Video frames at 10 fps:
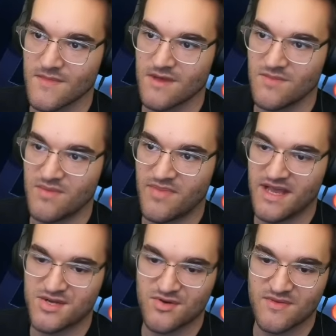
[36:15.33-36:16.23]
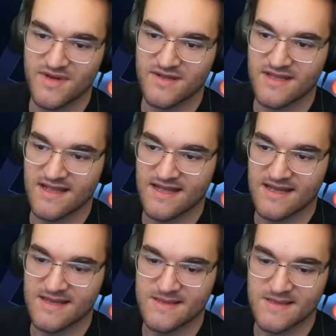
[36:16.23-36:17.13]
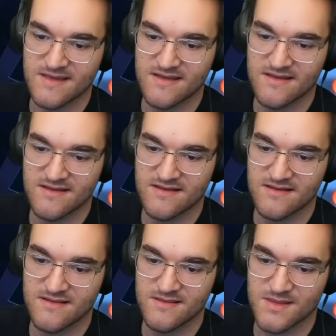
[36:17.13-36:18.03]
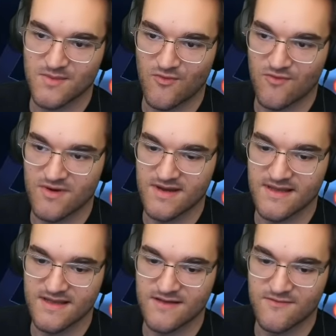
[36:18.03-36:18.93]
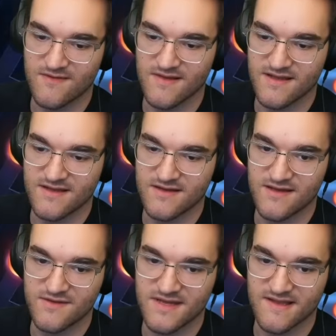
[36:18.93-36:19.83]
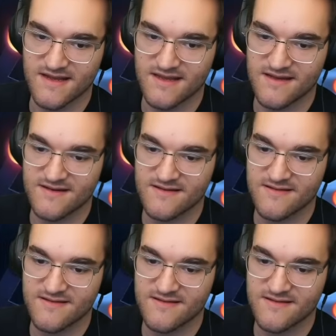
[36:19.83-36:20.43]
But patient rebuilding has some really, really good utility here.